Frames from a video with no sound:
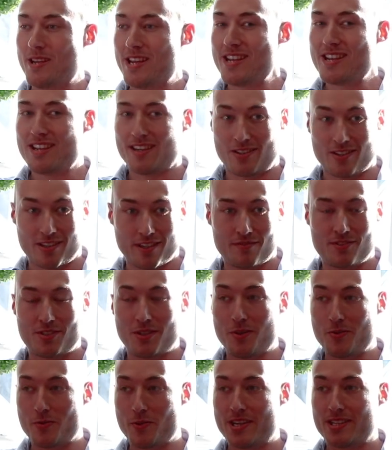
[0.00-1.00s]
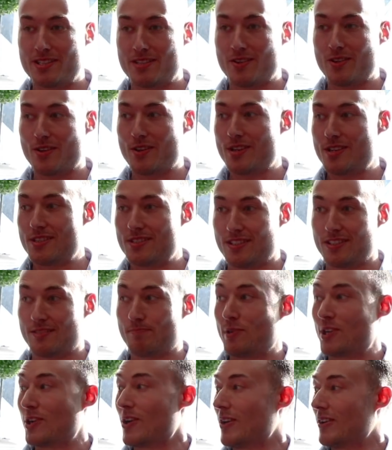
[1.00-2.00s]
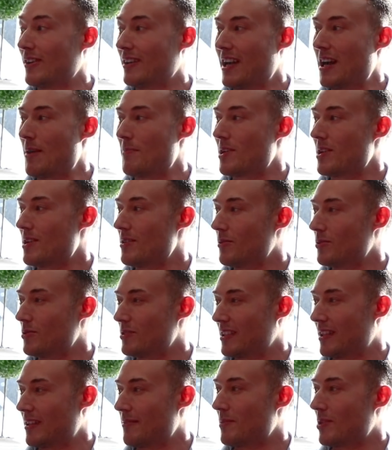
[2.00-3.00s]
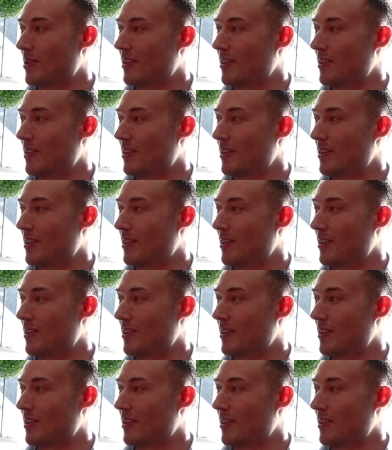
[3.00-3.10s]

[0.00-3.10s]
me, I could give 2 weeks notice and be gone. Abby, yours was like